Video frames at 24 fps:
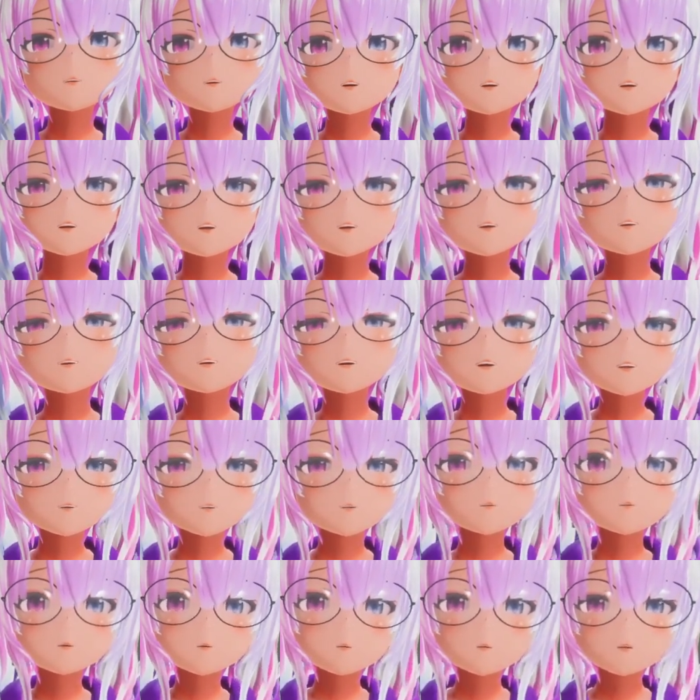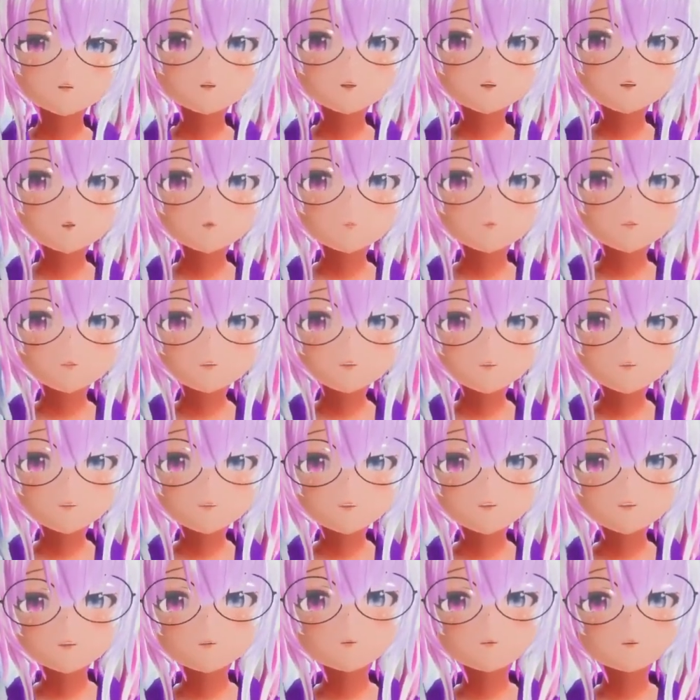It doesn't have to be 100%
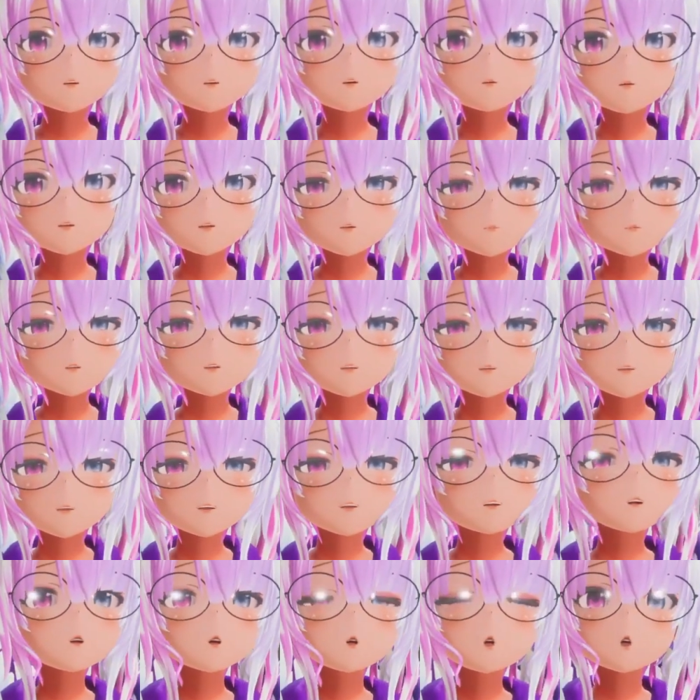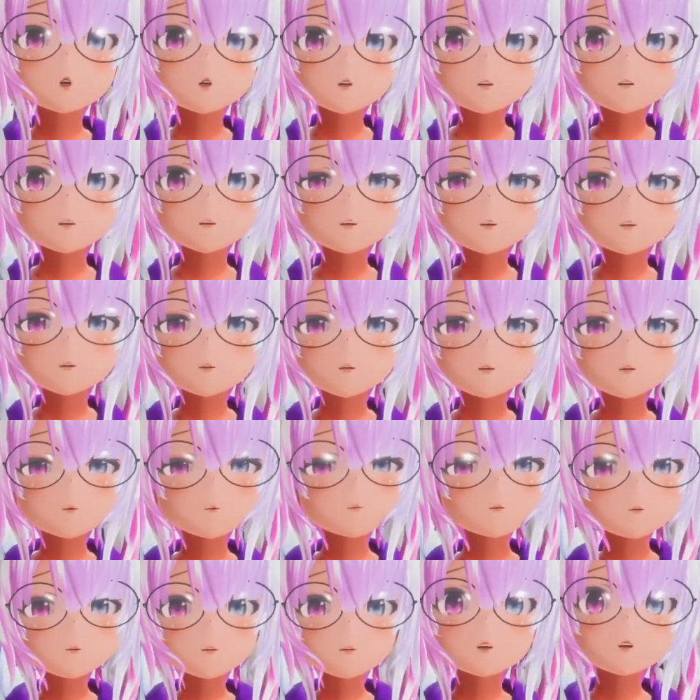there, but I find like toggling um, the
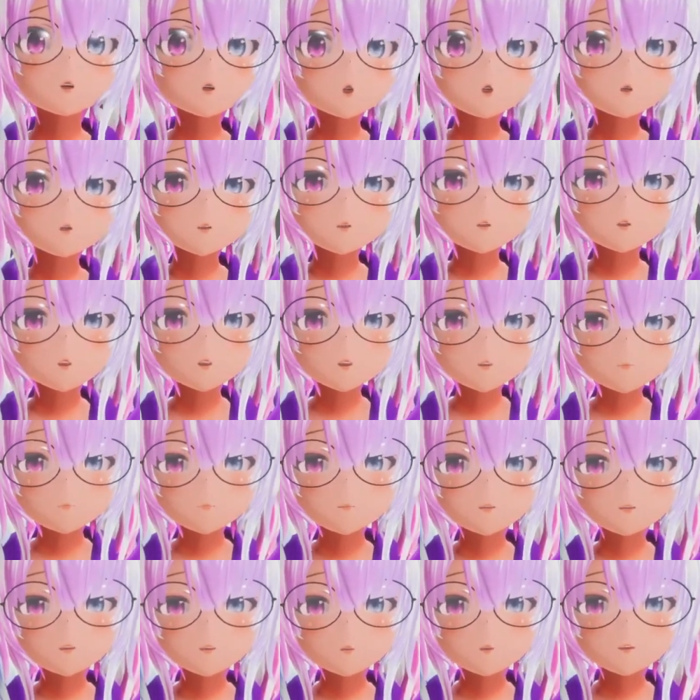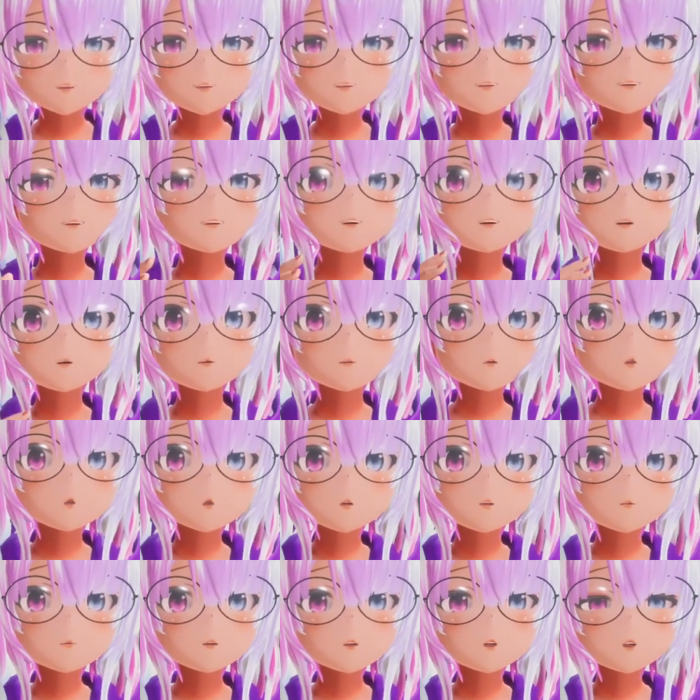mesh on and off just so I can see both of the
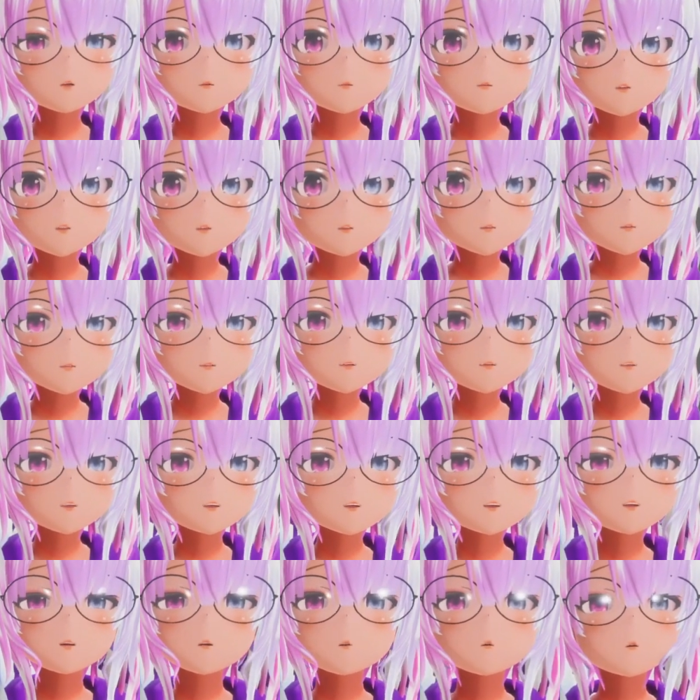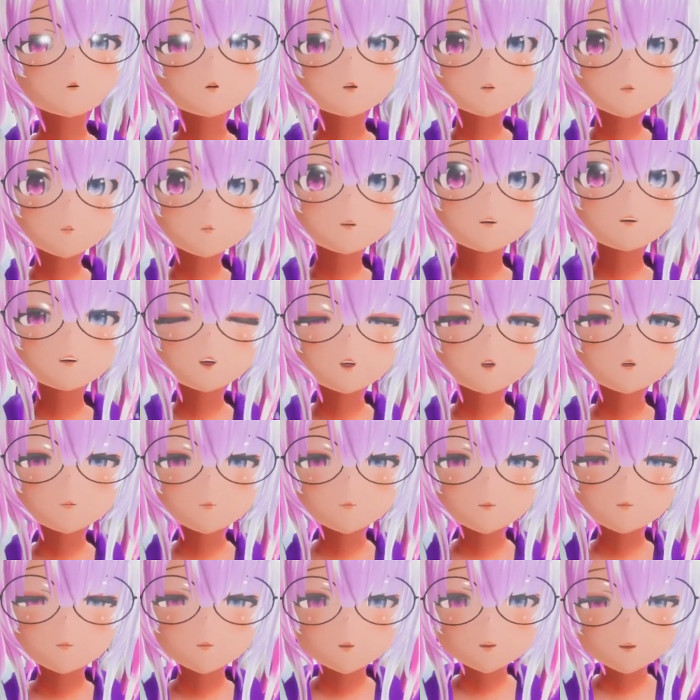armatures really, really helps a
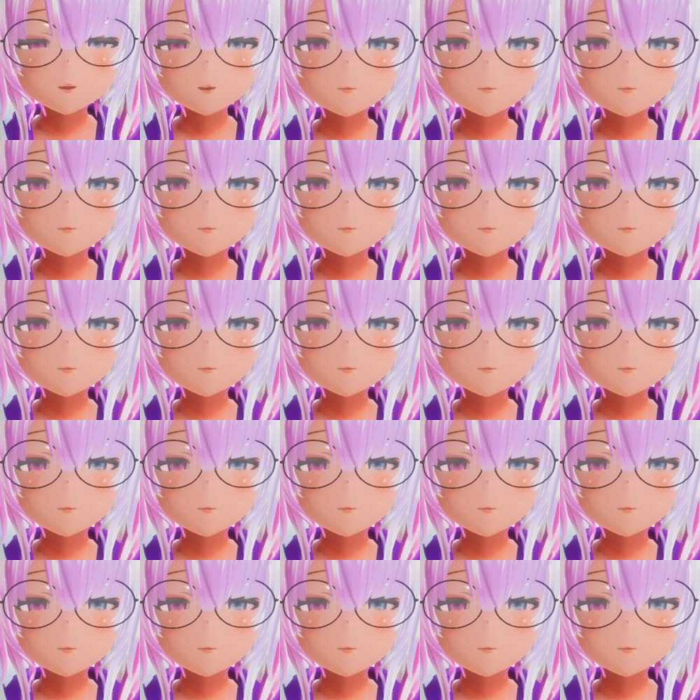lot.